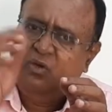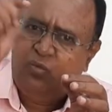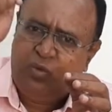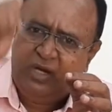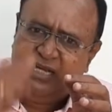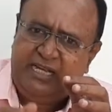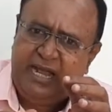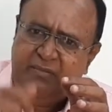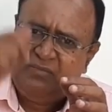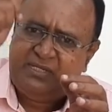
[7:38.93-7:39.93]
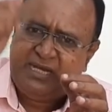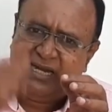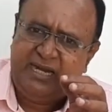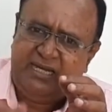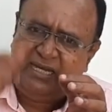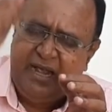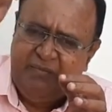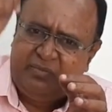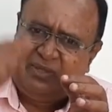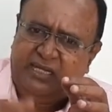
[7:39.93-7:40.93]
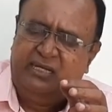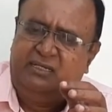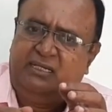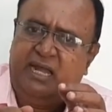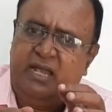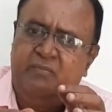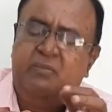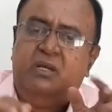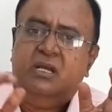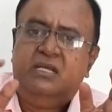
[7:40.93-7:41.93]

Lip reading: one time, second time, third time,